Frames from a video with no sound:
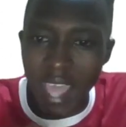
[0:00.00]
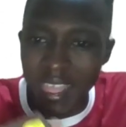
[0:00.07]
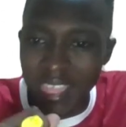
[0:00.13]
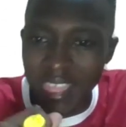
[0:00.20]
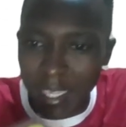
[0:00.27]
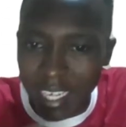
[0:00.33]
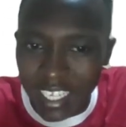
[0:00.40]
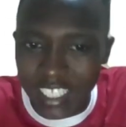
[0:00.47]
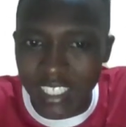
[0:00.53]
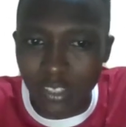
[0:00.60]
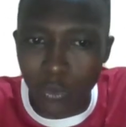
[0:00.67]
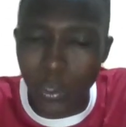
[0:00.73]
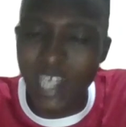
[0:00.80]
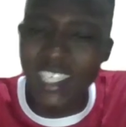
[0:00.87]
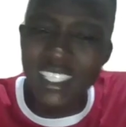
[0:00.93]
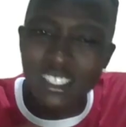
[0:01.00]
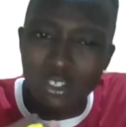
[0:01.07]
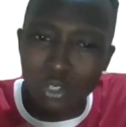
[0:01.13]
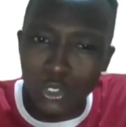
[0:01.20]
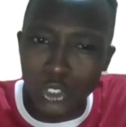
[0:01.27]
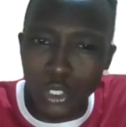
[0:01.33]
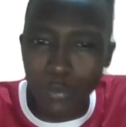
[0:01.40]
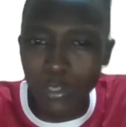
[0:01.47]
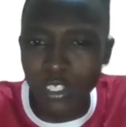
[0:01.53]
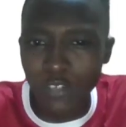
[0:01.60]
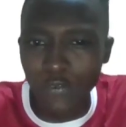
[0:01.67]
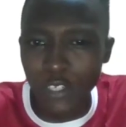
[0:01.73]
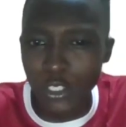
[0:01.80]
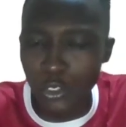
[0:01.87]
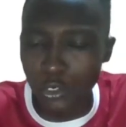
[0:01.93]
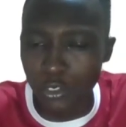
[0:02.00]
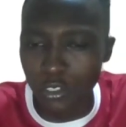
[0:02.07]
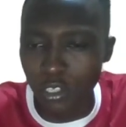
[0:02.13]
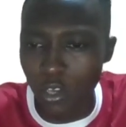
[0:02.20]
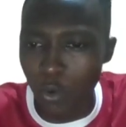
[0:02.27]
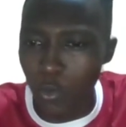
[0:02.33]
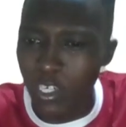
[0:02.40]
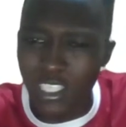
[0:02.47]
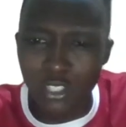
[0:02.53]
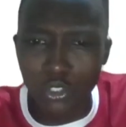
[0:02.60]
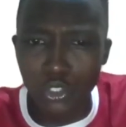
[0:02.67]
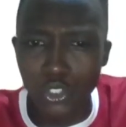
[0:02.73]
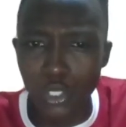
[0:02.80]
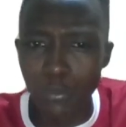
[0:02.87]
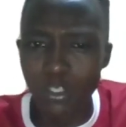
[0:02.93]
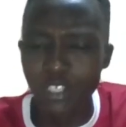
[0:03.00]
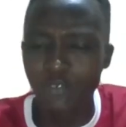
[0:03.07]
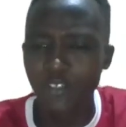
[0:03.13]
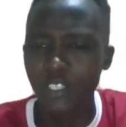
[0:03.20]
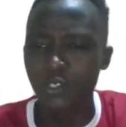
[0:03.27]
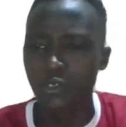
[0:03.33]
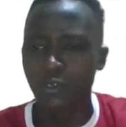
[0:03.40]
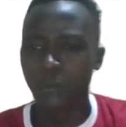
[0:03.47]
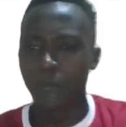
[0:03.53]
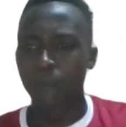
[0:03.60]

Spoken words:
The next one is social motivation. What is social motivation?